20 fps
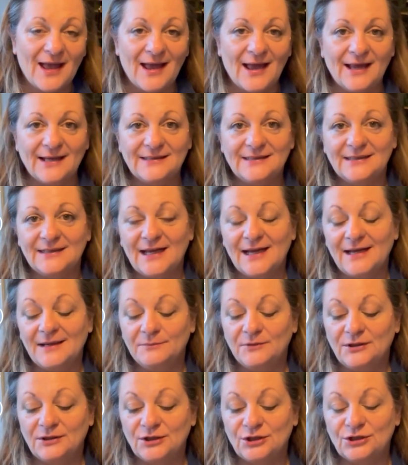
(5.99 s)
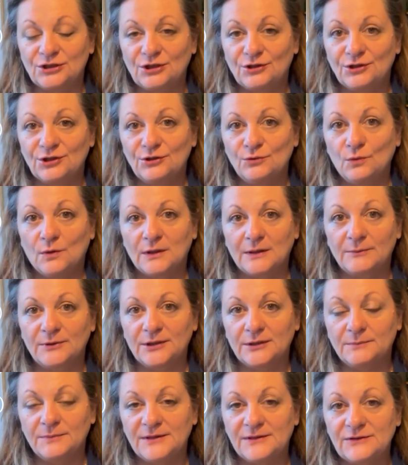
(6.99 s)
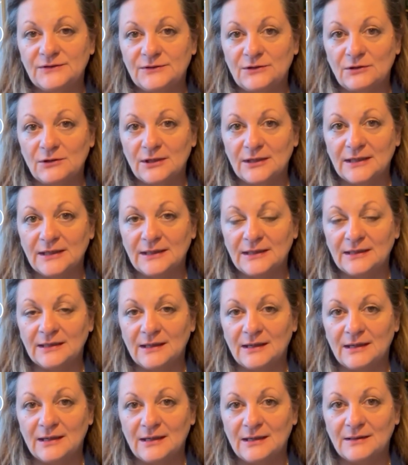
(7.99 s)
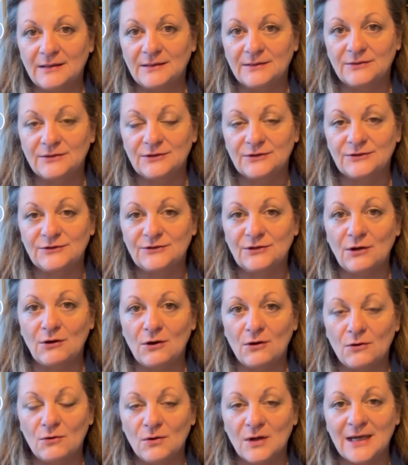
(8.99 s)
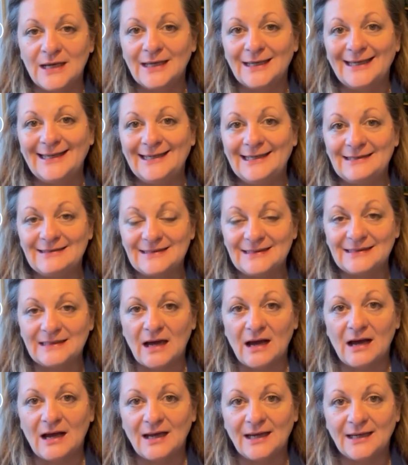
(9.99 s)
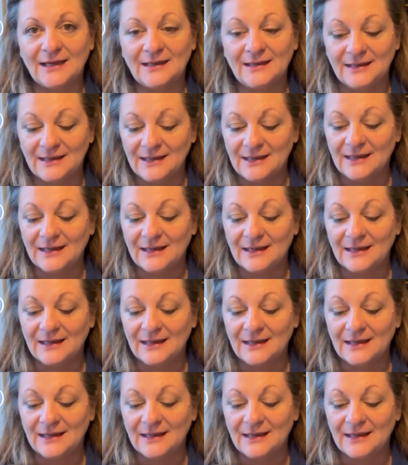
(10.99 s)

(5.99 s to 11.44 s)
And today I'm going to show you what I'm going to be starting to sow inside